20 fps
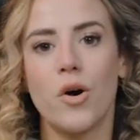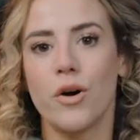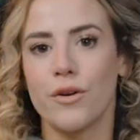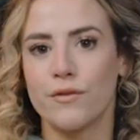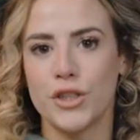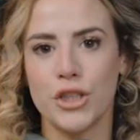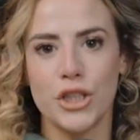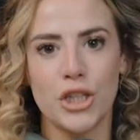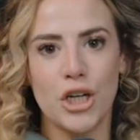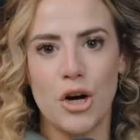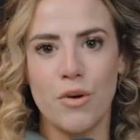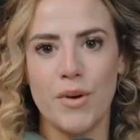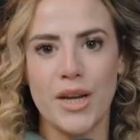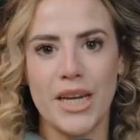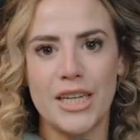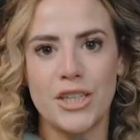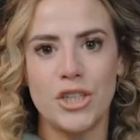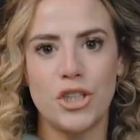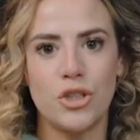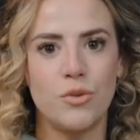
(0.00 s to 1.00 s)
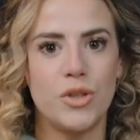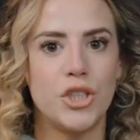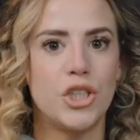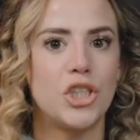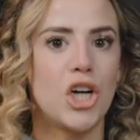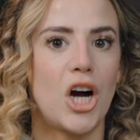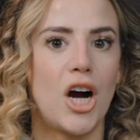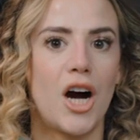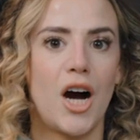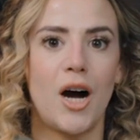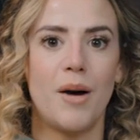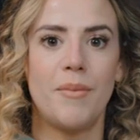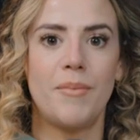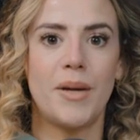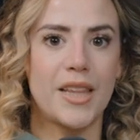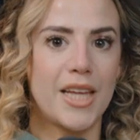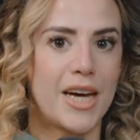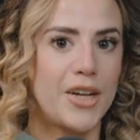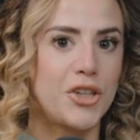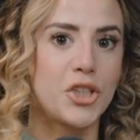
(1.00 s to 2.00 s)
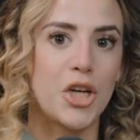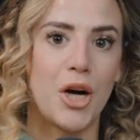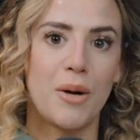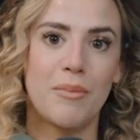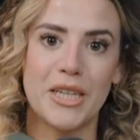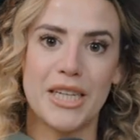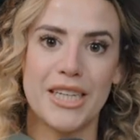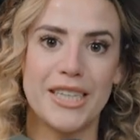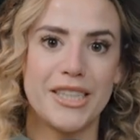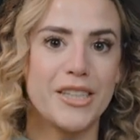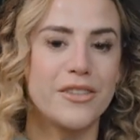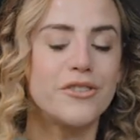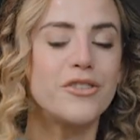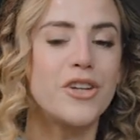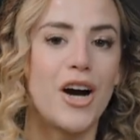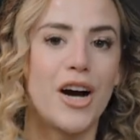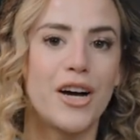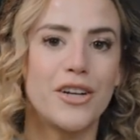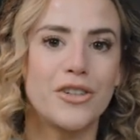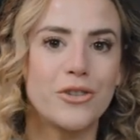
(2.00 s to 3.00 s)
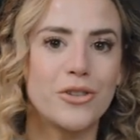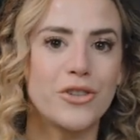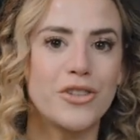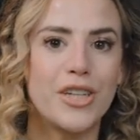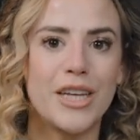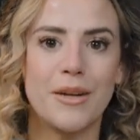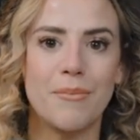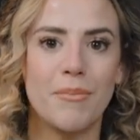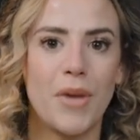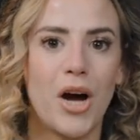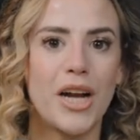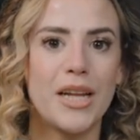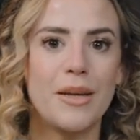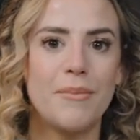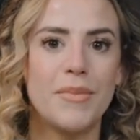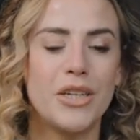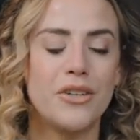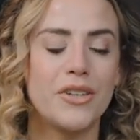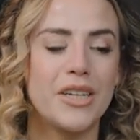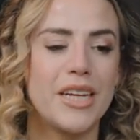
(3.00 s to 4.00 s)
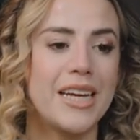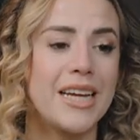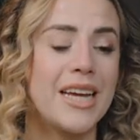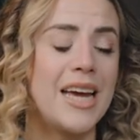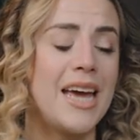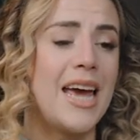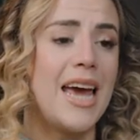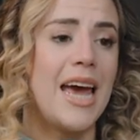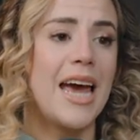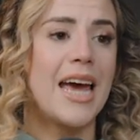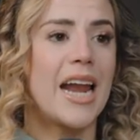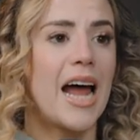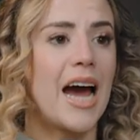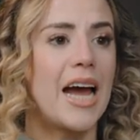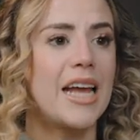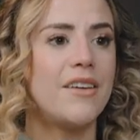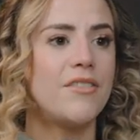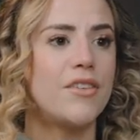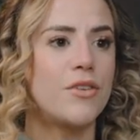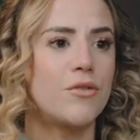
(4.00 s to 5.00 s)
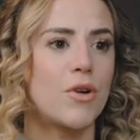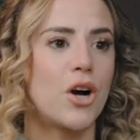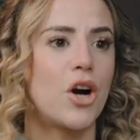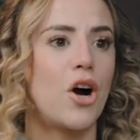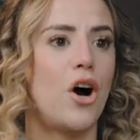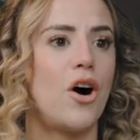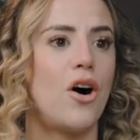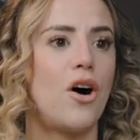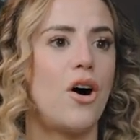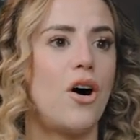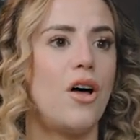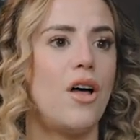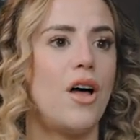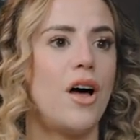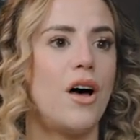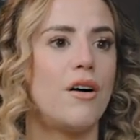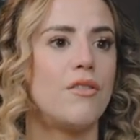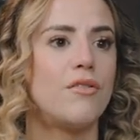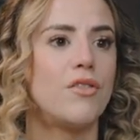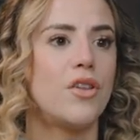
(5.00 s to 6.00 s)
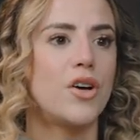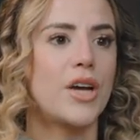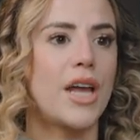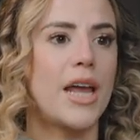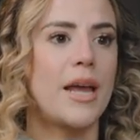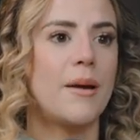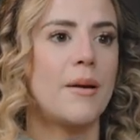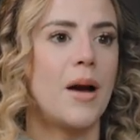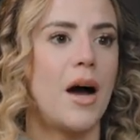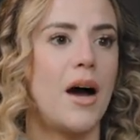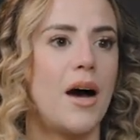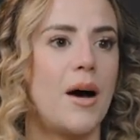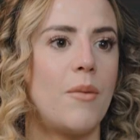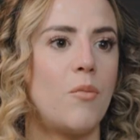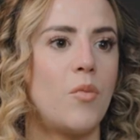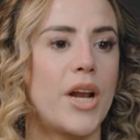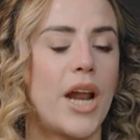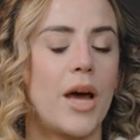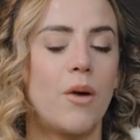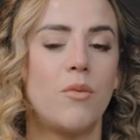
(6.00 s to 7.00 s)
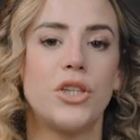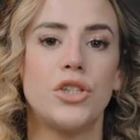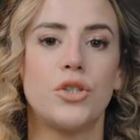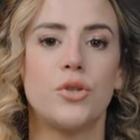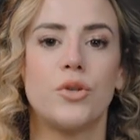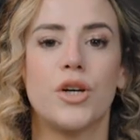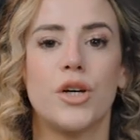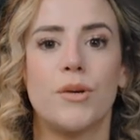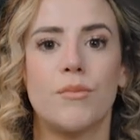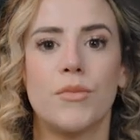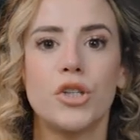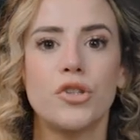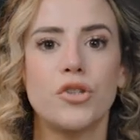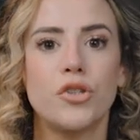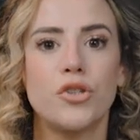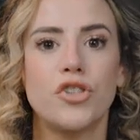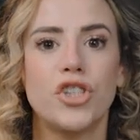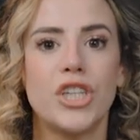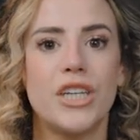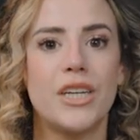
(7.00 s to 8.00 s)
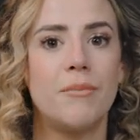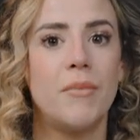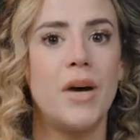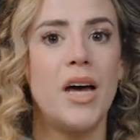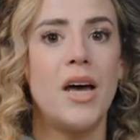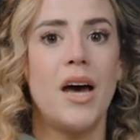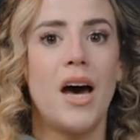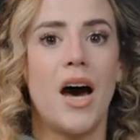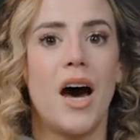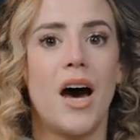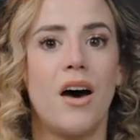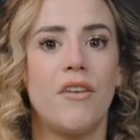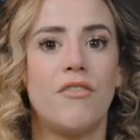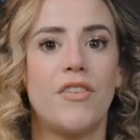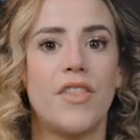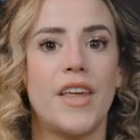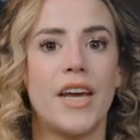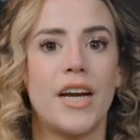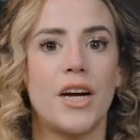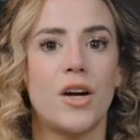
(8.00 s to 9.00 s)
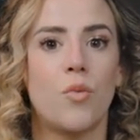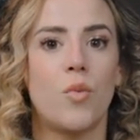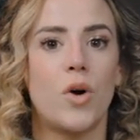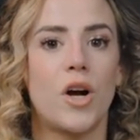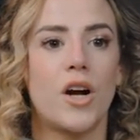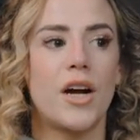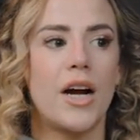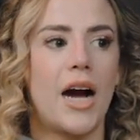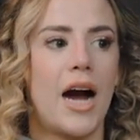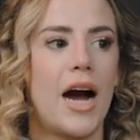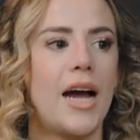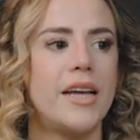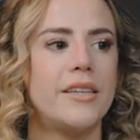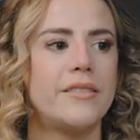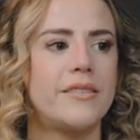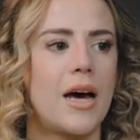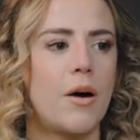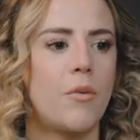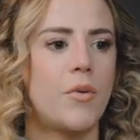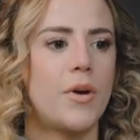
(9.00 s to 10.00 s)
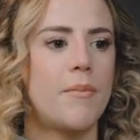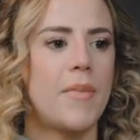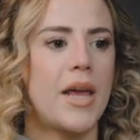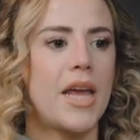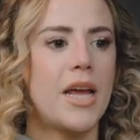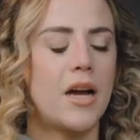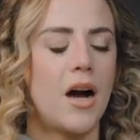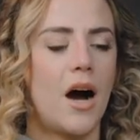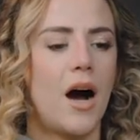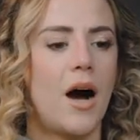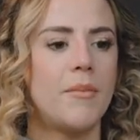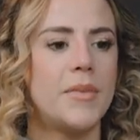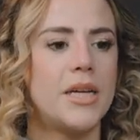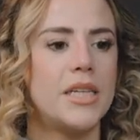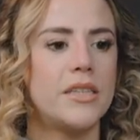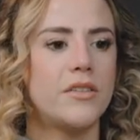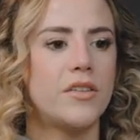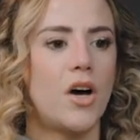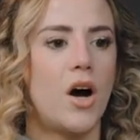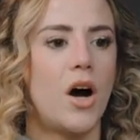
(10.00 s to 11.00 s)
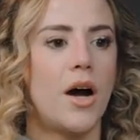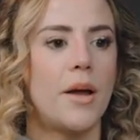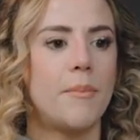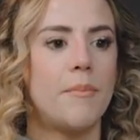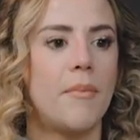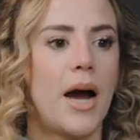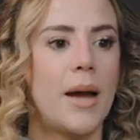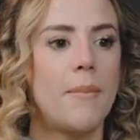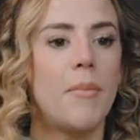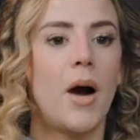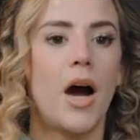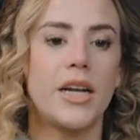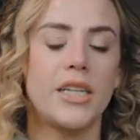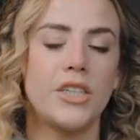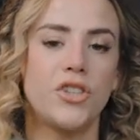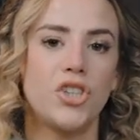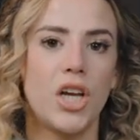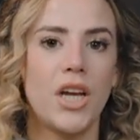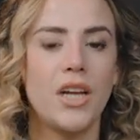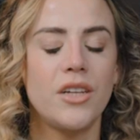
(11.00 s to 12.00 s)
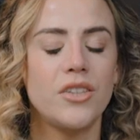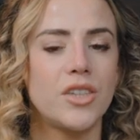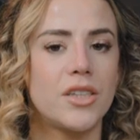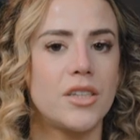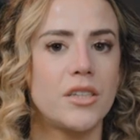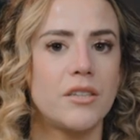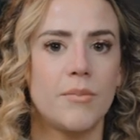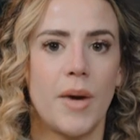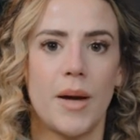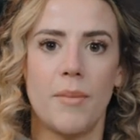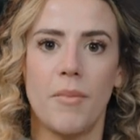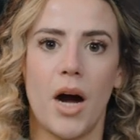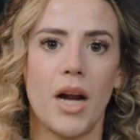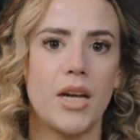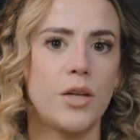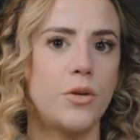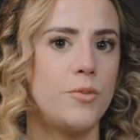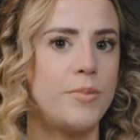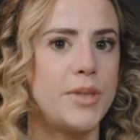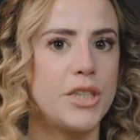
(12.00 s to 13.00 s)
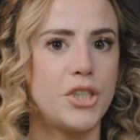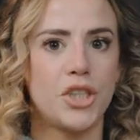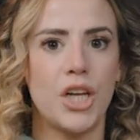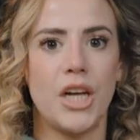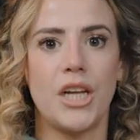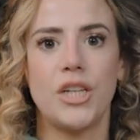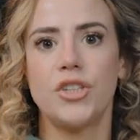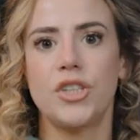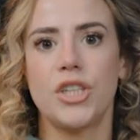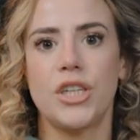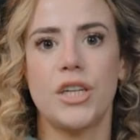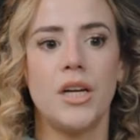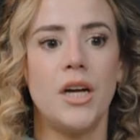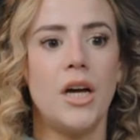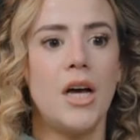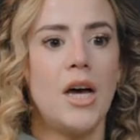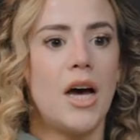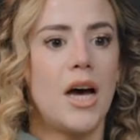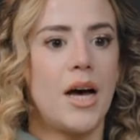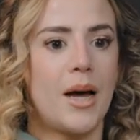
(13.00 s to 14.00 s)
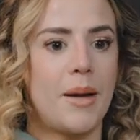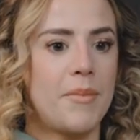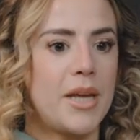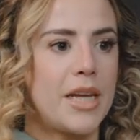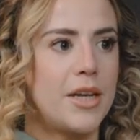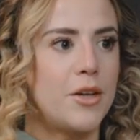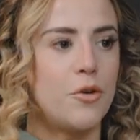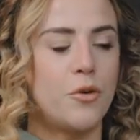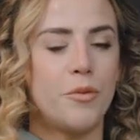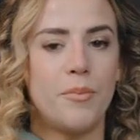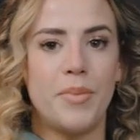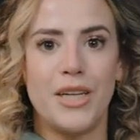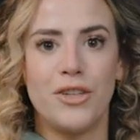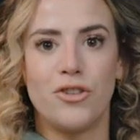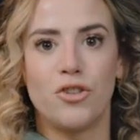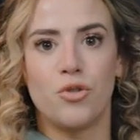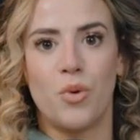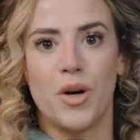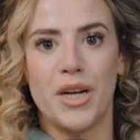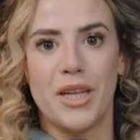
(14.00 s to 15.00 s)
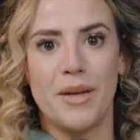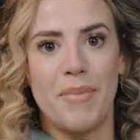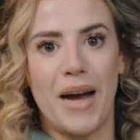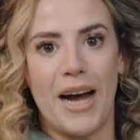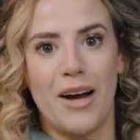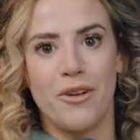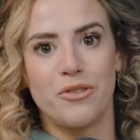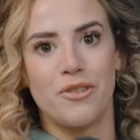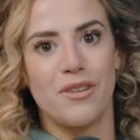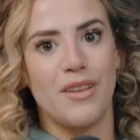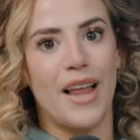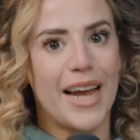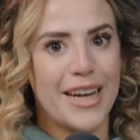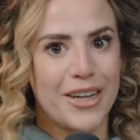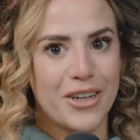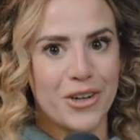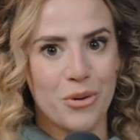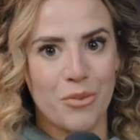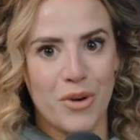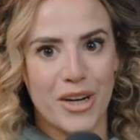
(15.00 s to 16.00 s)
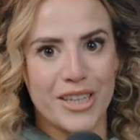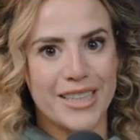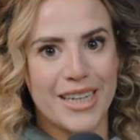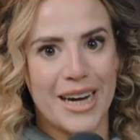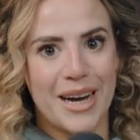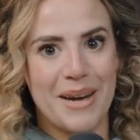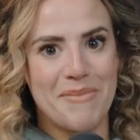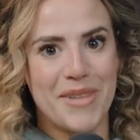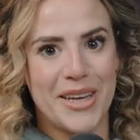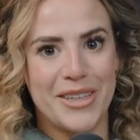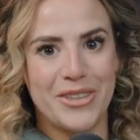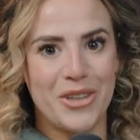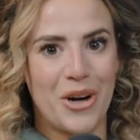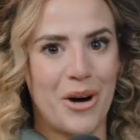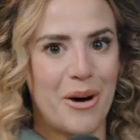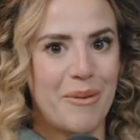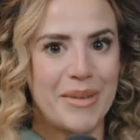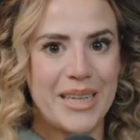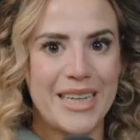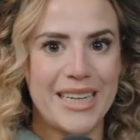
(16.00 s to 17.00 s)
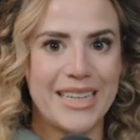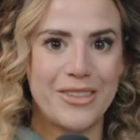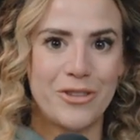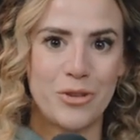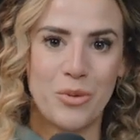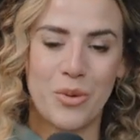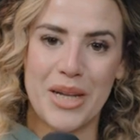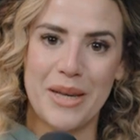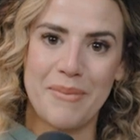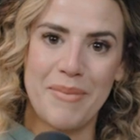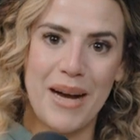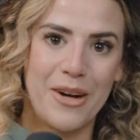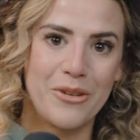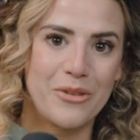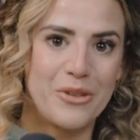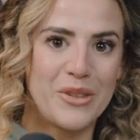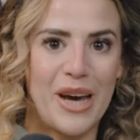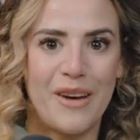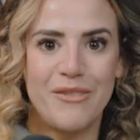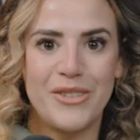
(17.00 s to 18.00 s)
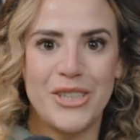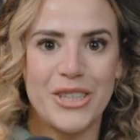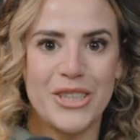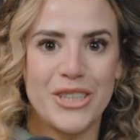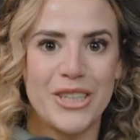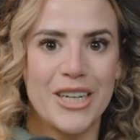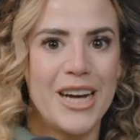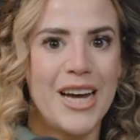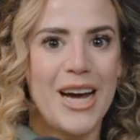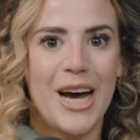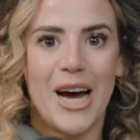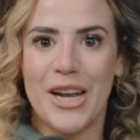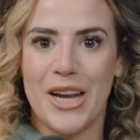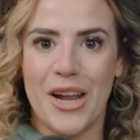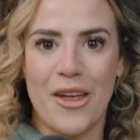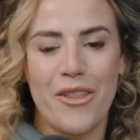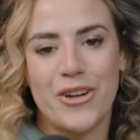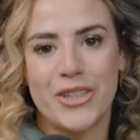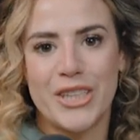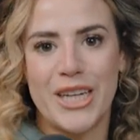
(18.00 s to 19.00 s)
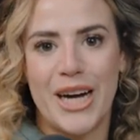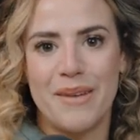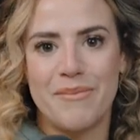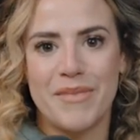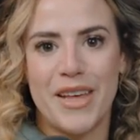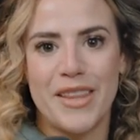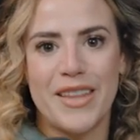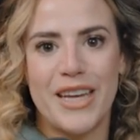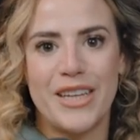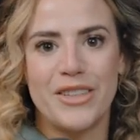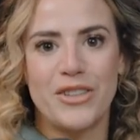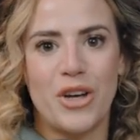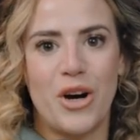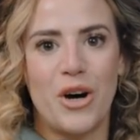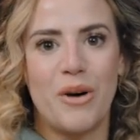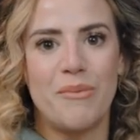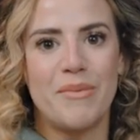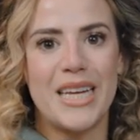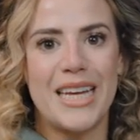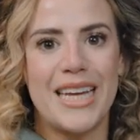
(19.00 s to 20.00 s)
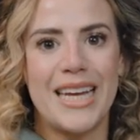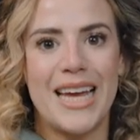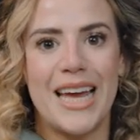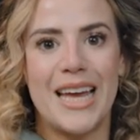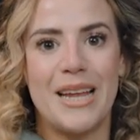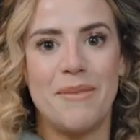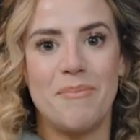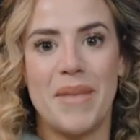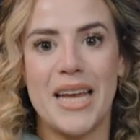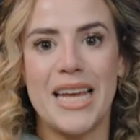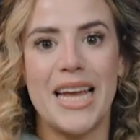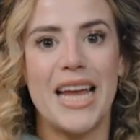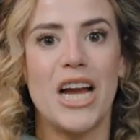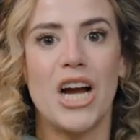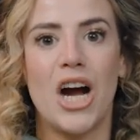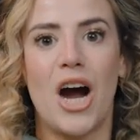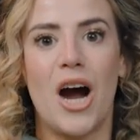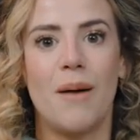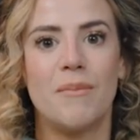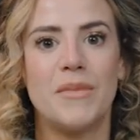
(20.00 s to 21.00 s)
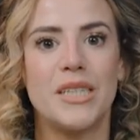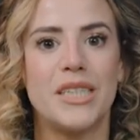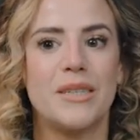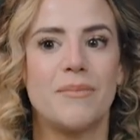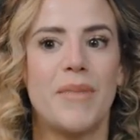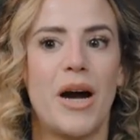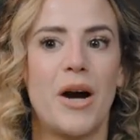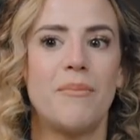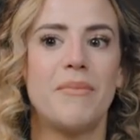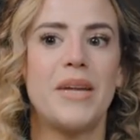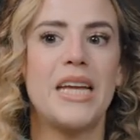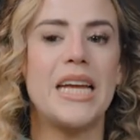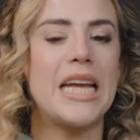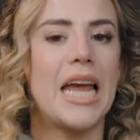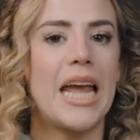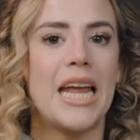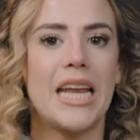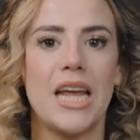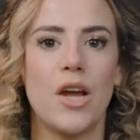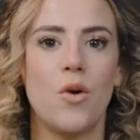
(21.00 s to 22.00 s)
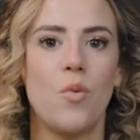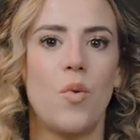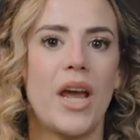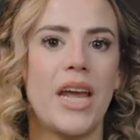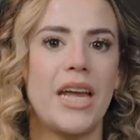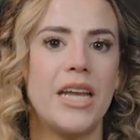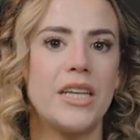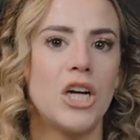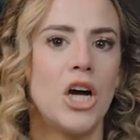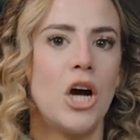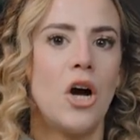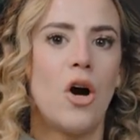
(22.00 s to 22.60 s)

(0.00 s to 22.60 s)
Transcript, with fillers: or if you're going into a job and that job, again, does not understand bodybuilding. And I even recall of looking um, when I went to a commercial gym, of there were guys that would make comments on my body changing, because my body would be changing. I mean, it would be twenty pounds lighter one time they saw me and twenty pounds heavier another time that they saw me, and making comments about me gaining weight